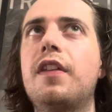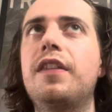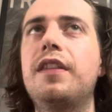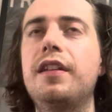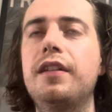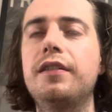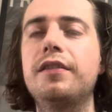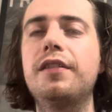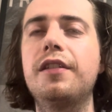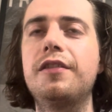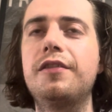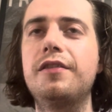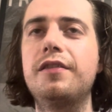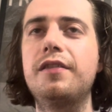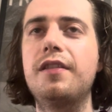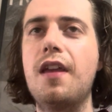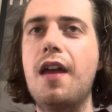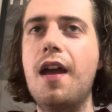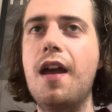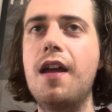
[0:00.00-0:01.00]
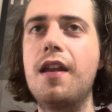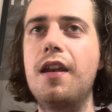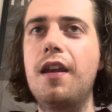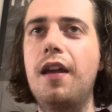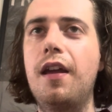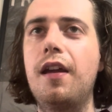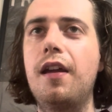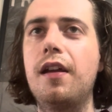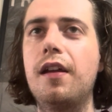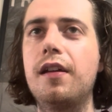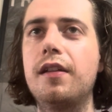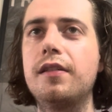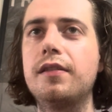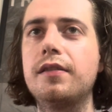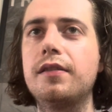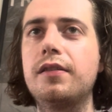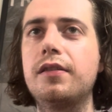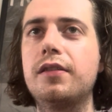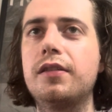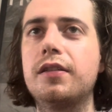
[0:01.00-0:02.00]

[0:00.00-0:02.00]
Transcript: things such as that? And